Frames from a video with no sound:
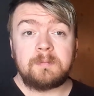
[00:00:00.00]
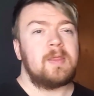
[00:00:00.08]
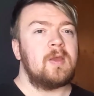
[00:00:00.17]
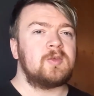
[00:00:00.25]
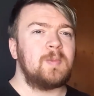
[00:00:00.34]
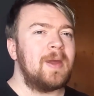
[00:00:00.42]

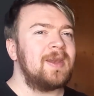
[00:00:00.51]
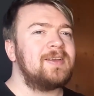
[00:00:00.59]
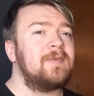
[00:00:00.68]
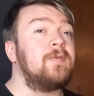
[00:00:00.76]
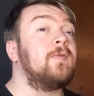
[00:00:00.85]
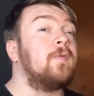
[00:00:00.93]
There's many
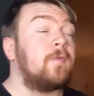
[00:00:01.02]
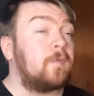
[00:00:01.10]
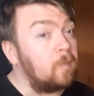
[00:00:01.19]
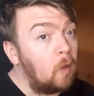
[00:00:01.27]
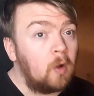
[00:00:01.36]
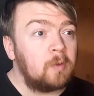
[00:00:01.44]
different
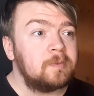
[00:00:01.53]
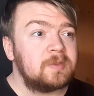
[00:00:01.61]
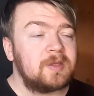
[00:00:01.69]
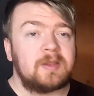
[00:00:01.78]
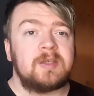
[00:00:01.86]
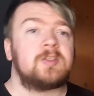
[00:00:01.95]
forms
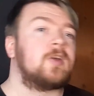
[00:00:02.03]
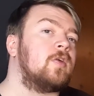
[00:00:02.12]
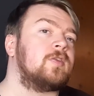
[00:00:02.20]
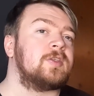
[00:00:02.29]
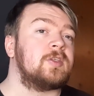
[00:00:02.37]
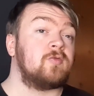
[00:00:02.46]
that these
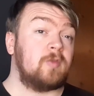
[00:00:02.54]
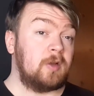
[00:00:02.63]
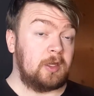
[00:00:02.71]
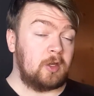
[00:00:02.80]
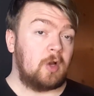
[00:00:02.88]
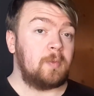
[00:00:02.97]
curses
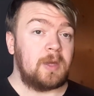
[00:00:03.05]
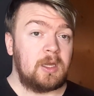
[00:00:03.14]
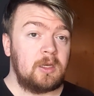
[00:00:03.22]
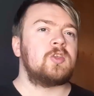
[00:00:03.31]
really come in.